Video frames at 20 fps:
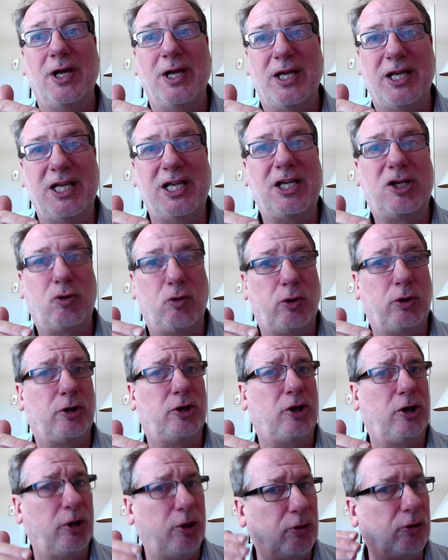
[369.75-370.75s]
He
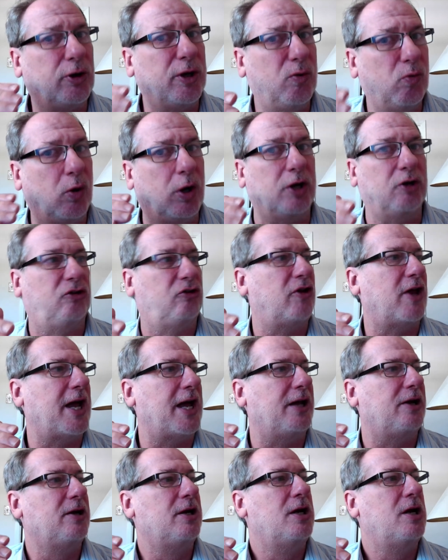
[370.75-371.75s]
clearly wants
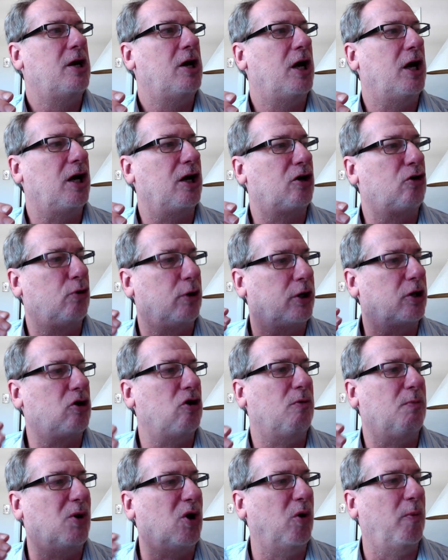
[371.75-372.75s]
that uh,
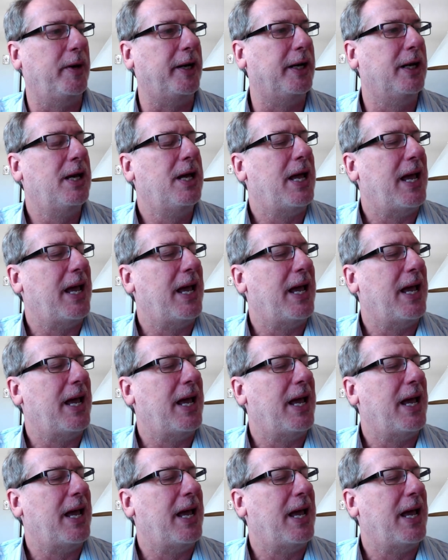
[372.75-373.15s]
critical moment.